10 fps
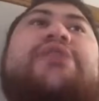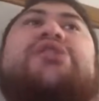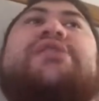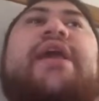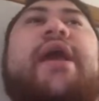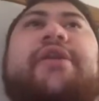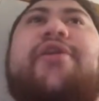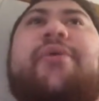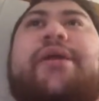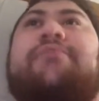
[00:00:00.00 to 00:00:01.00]
I just can't
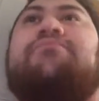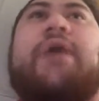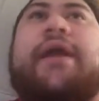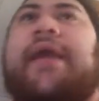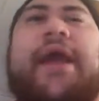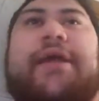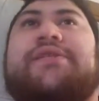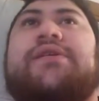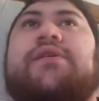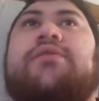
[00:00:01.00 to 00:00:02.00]
do it. I
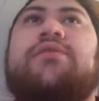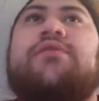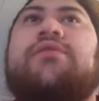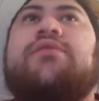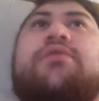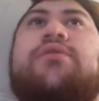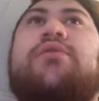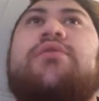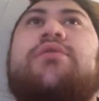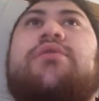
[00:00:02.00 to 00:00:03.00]
can't.
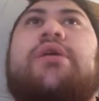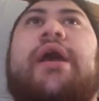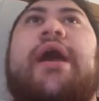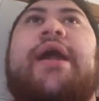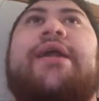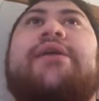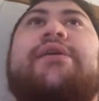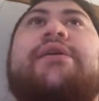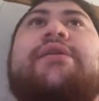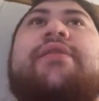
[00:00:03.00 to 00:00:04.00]

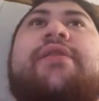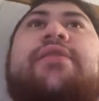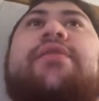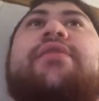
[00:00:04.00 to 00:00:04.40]
And